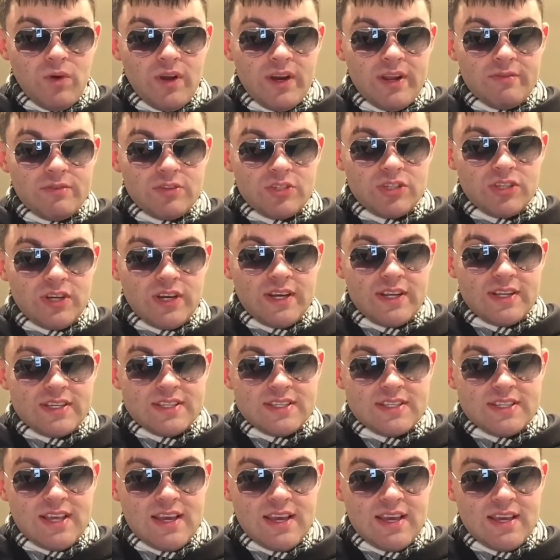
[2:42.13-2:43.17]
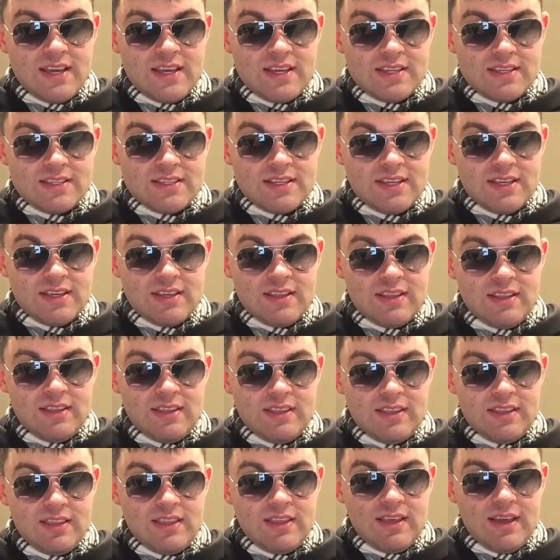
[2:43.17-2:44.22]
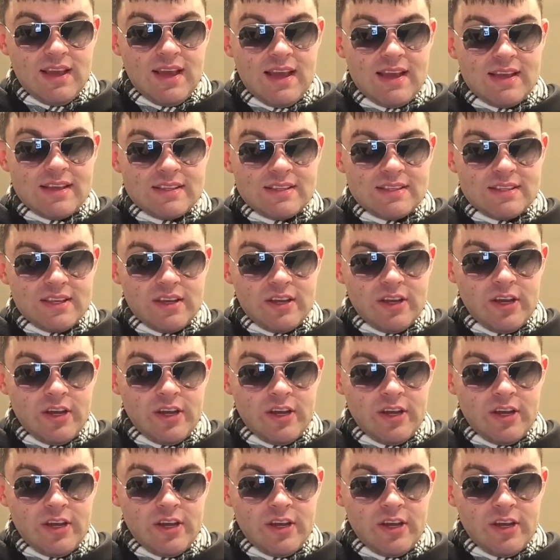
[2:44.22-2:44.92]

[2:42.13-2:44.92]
I'm trying to say is that,